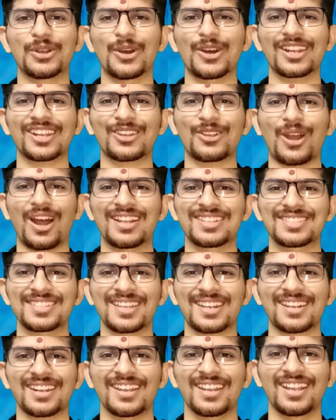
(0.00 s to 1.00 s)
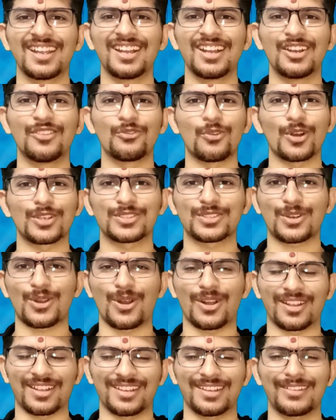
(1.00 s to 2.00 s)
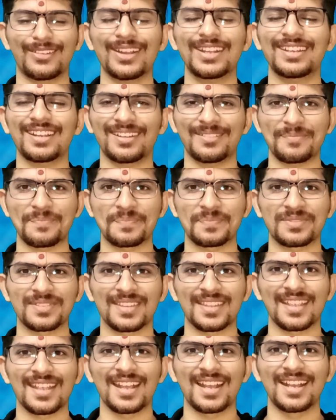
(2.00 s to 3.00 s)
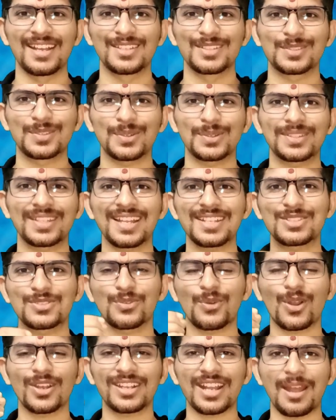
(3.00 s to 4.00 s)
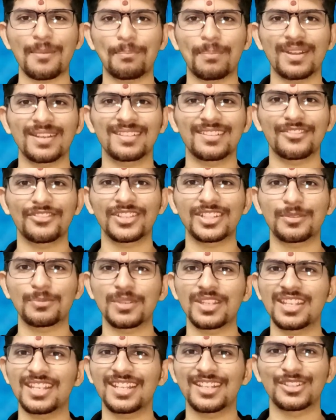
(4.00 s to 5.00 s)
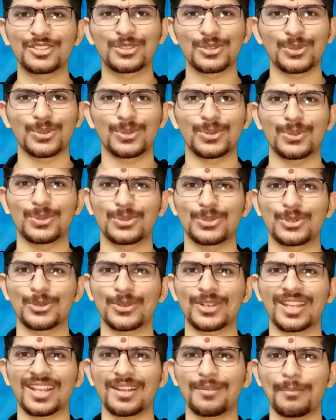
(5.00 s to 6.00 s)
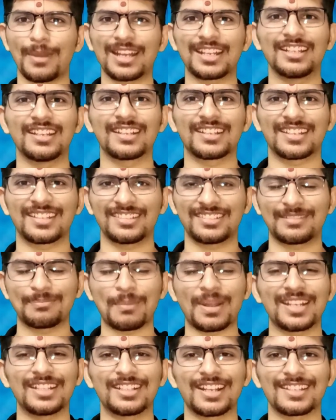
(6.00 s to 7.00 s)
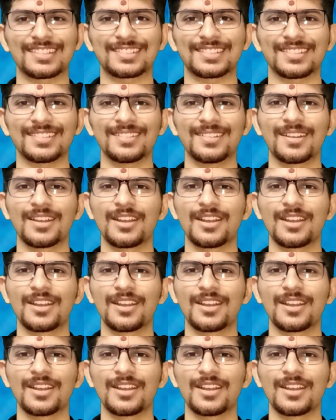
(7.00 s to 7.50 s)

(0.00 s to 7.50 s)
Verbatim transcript: your answer was wrong, right? So that's what happened with me do, during a many many tests